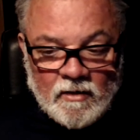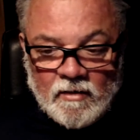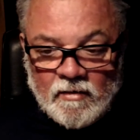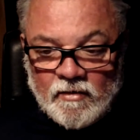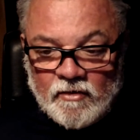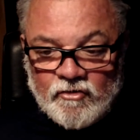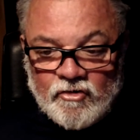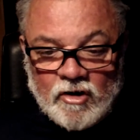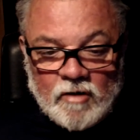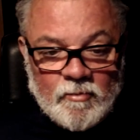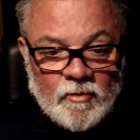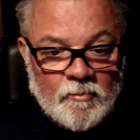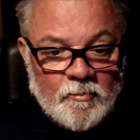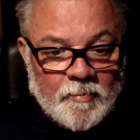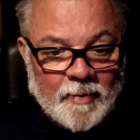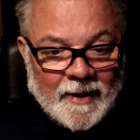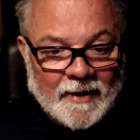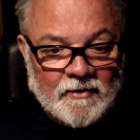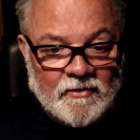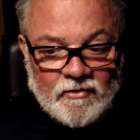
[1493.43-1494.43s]
German
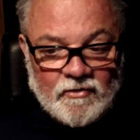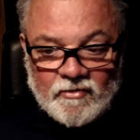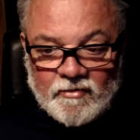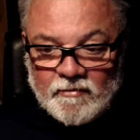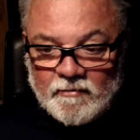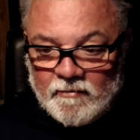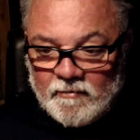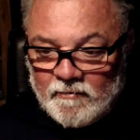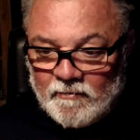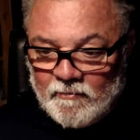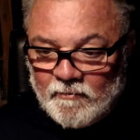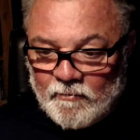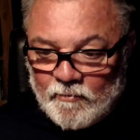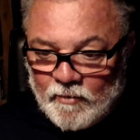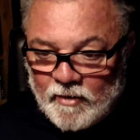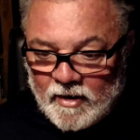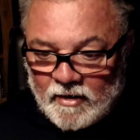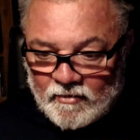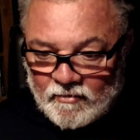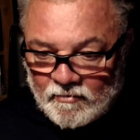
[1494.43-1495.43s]
pants
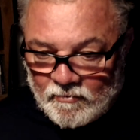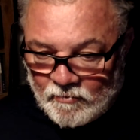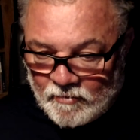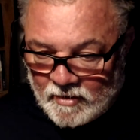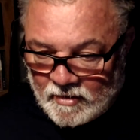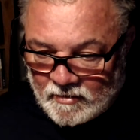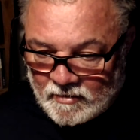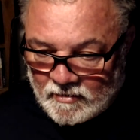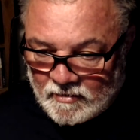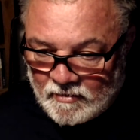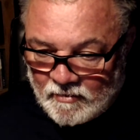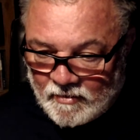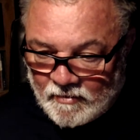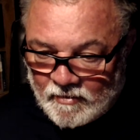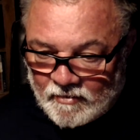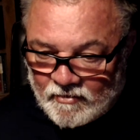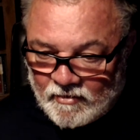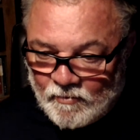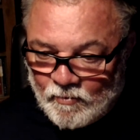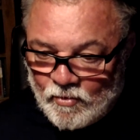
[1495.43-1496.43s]
We had
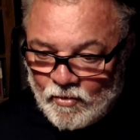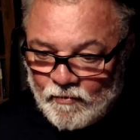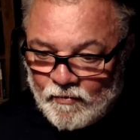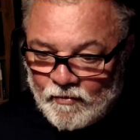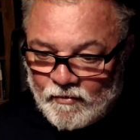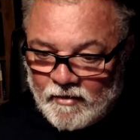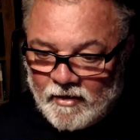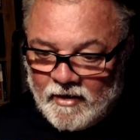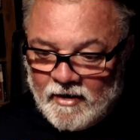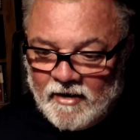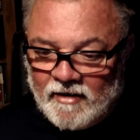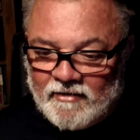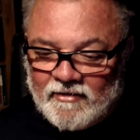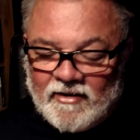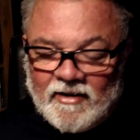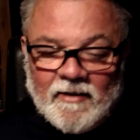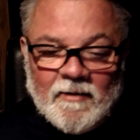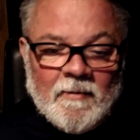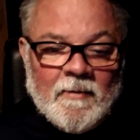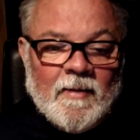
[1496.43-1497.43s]
that's it, Wolverine. That's
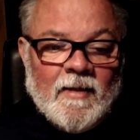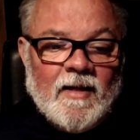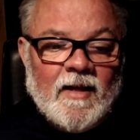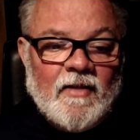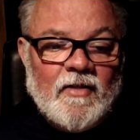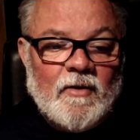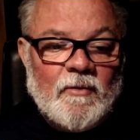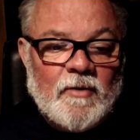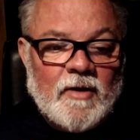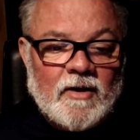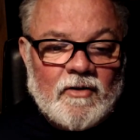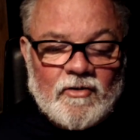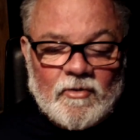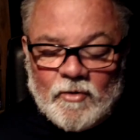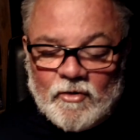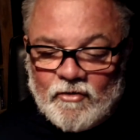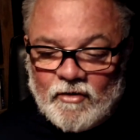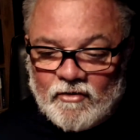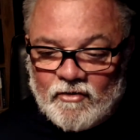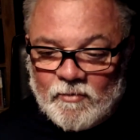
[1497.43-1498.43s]
it. And then we had someone
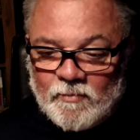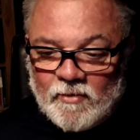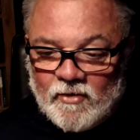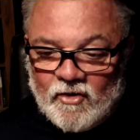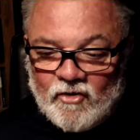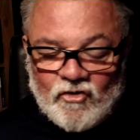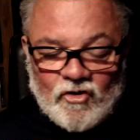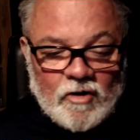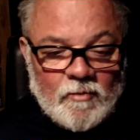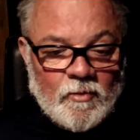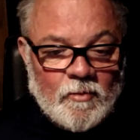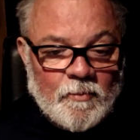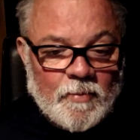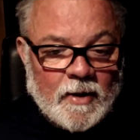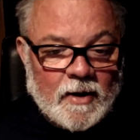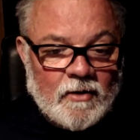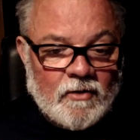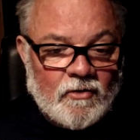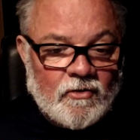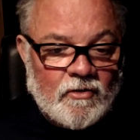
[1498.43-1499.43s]
dress up in the German
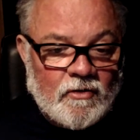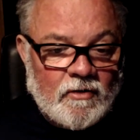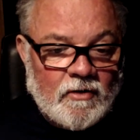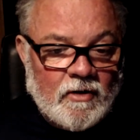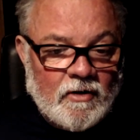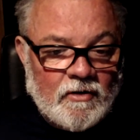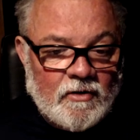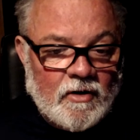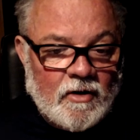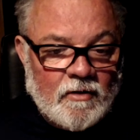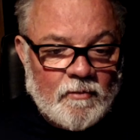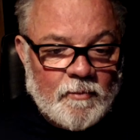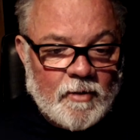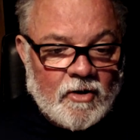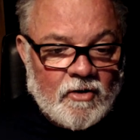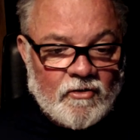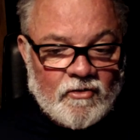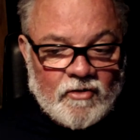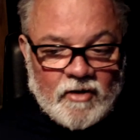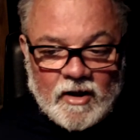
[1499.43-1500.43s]
pants, and
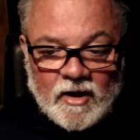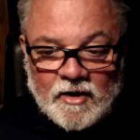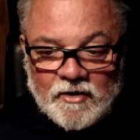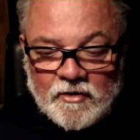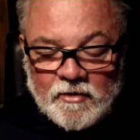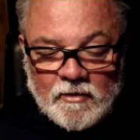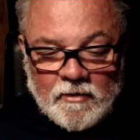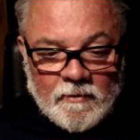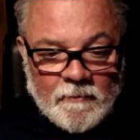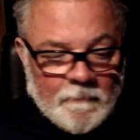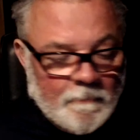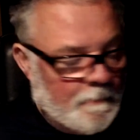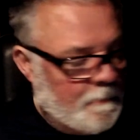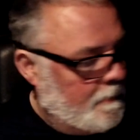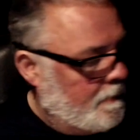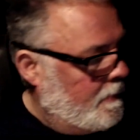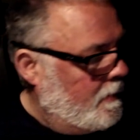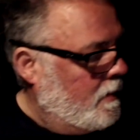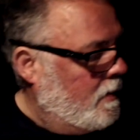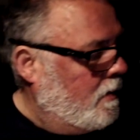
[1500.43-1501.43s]
because they had a
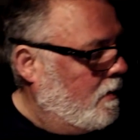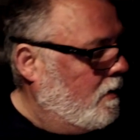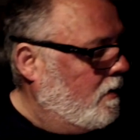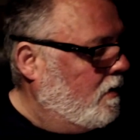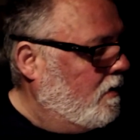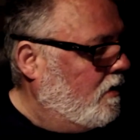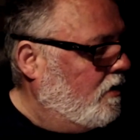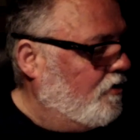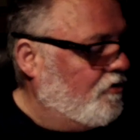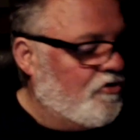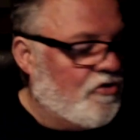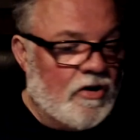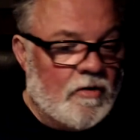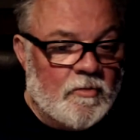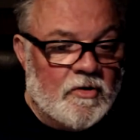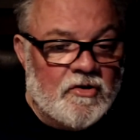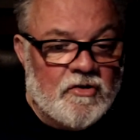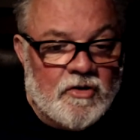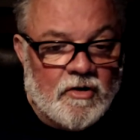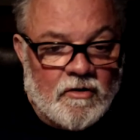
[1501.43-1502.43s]

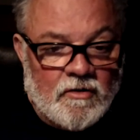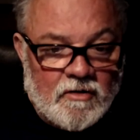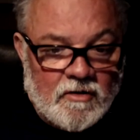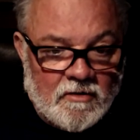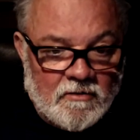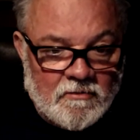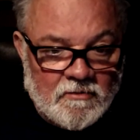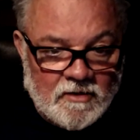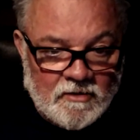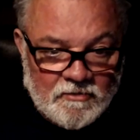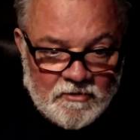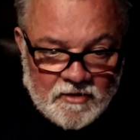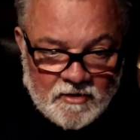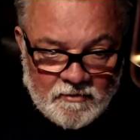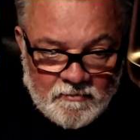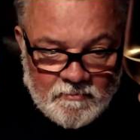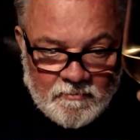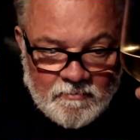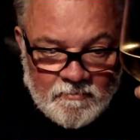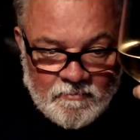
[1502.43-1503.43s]
German dog. Well
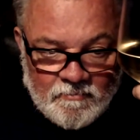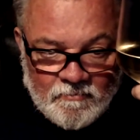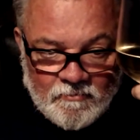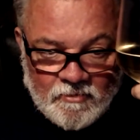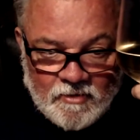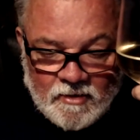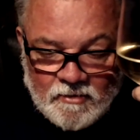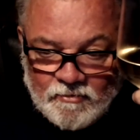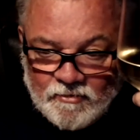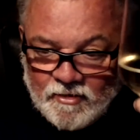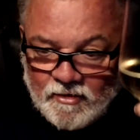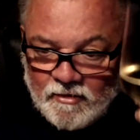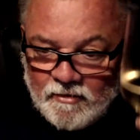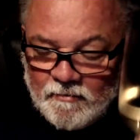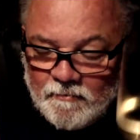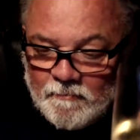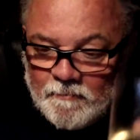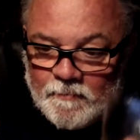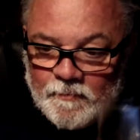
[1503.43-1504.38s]
done, well done,